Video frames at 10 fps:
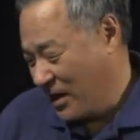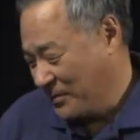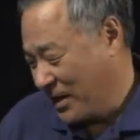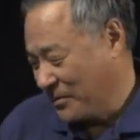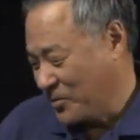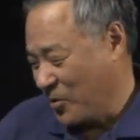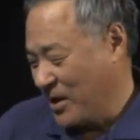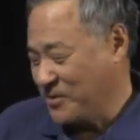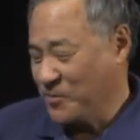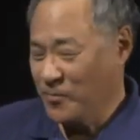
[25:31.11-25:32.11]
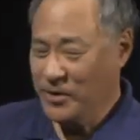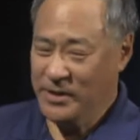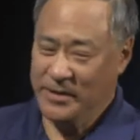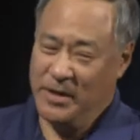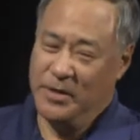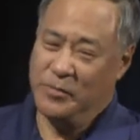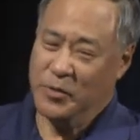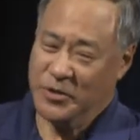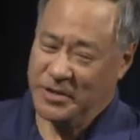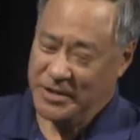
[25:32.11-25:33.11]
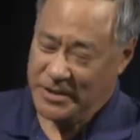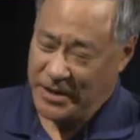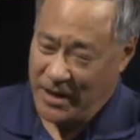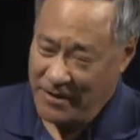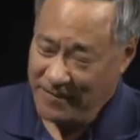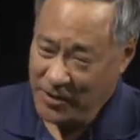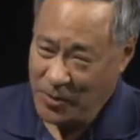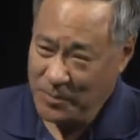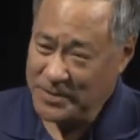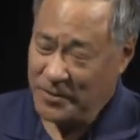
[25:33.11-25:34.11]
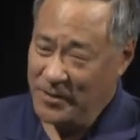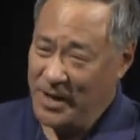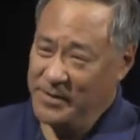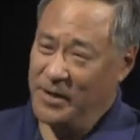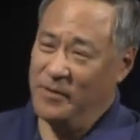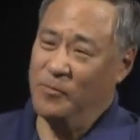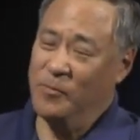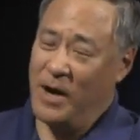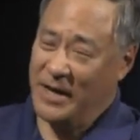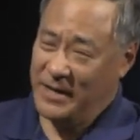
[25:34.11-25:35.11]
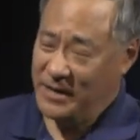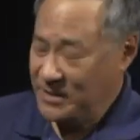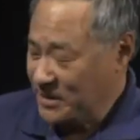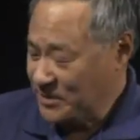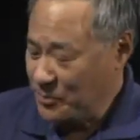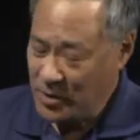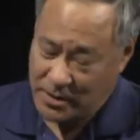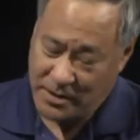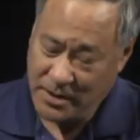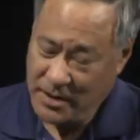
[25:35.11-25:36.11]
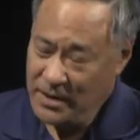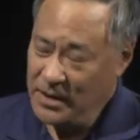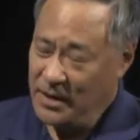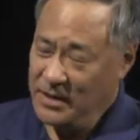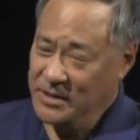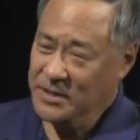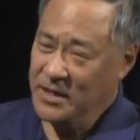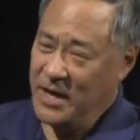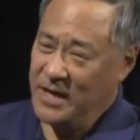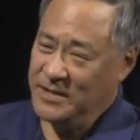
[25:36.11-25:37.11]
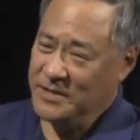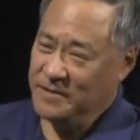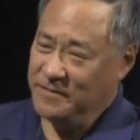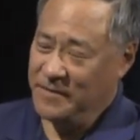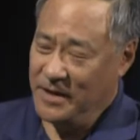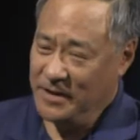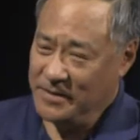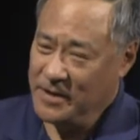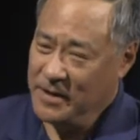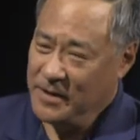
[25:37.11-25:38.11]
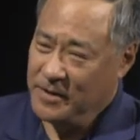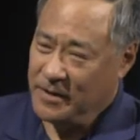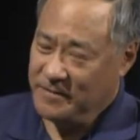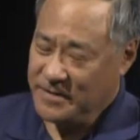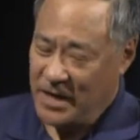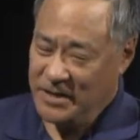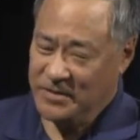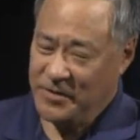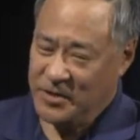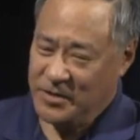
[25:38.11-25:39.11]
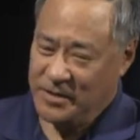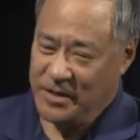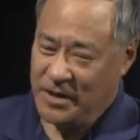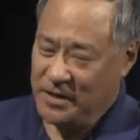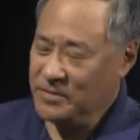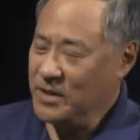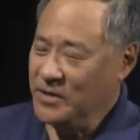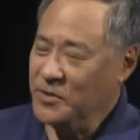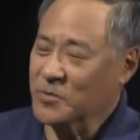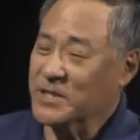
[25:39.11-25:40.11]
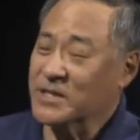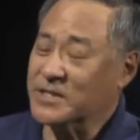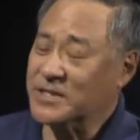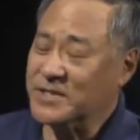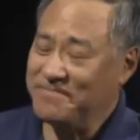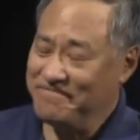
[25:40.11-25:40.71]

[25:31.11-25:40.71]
I'm, I'm trying to really push this uh, yeah. envelope so that uh, I can yeah. get this book uh, into the hands of, uh, of science fiction uh, enthusiasts.